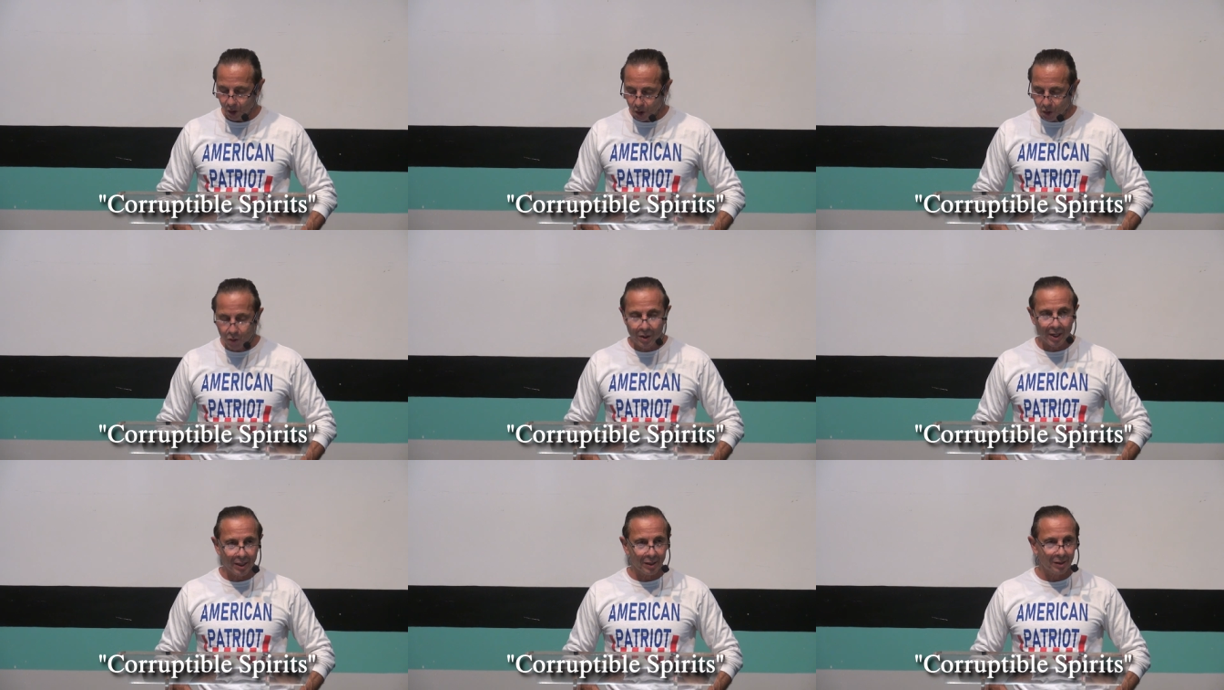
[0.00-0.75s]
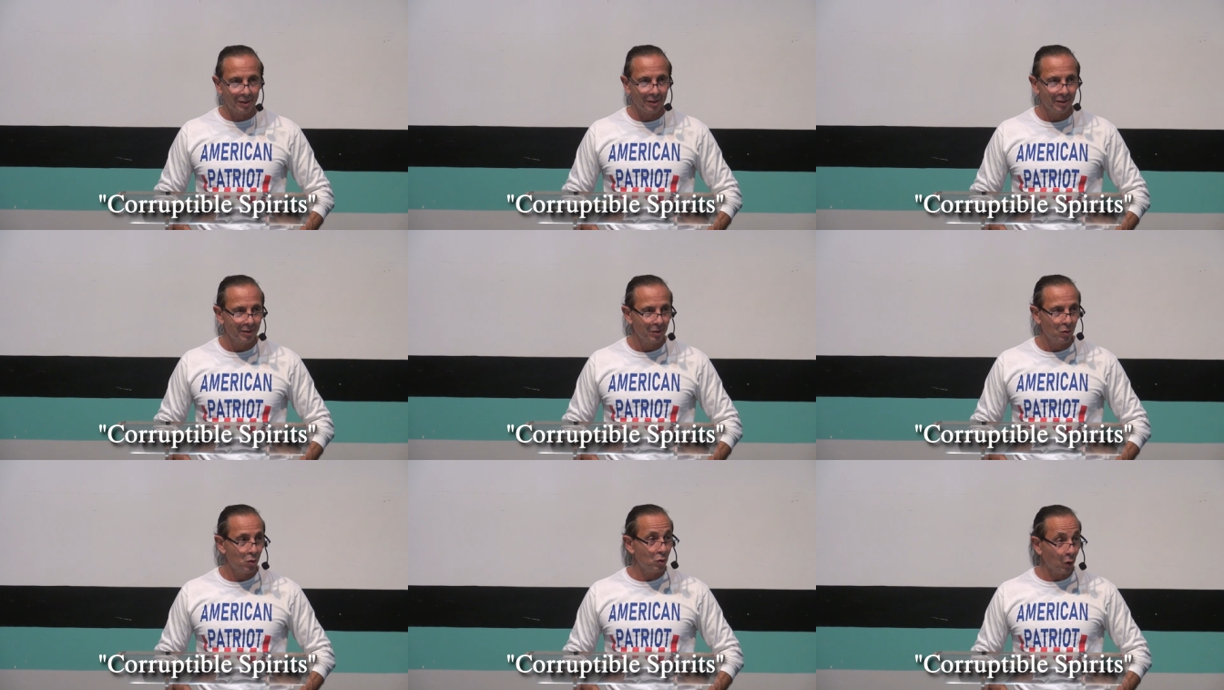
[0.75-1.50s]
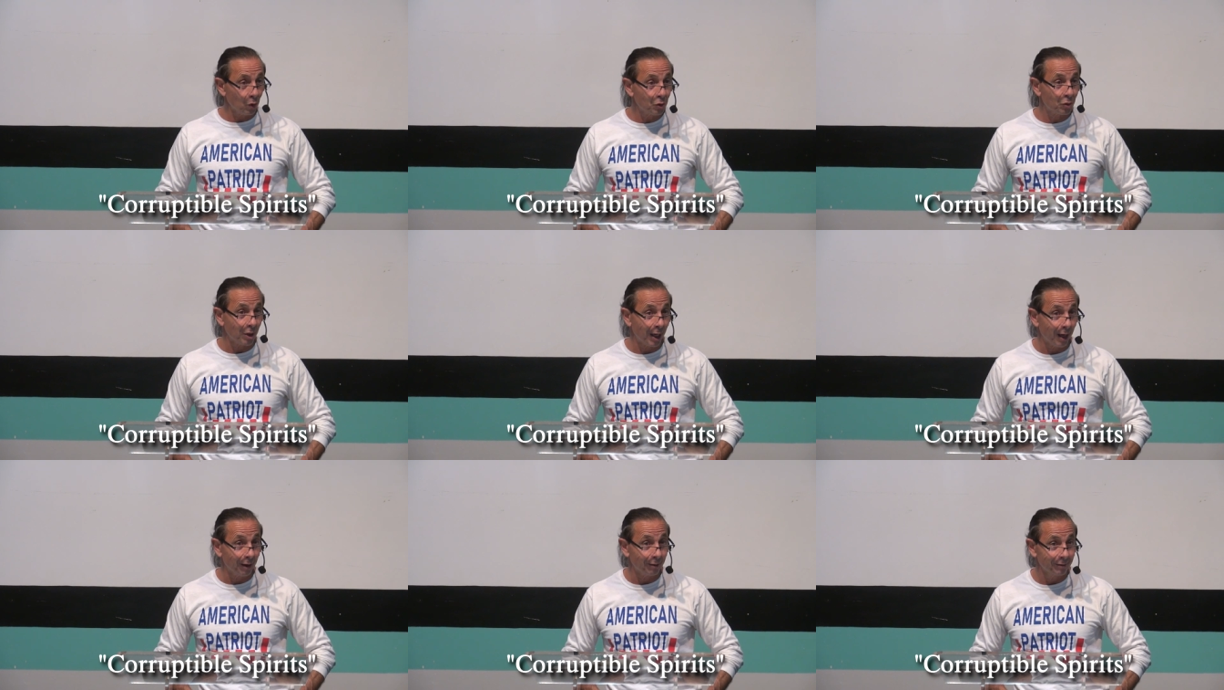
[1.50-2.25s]
Who has, who told you
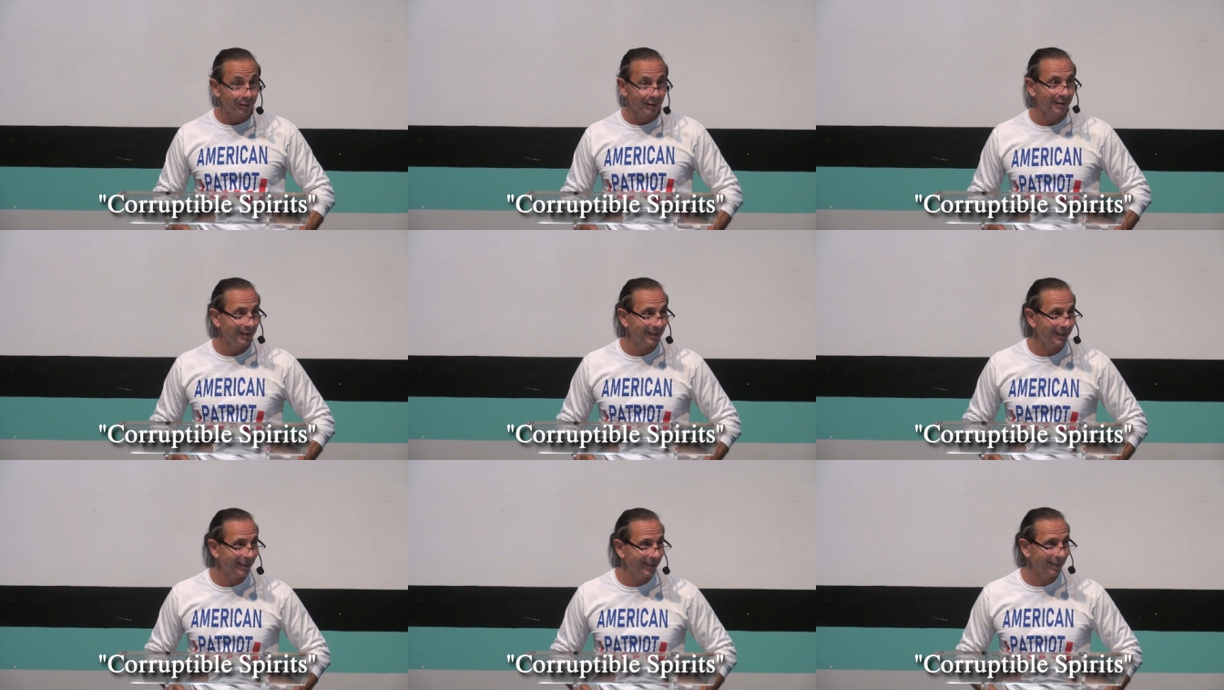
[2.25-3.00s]
that?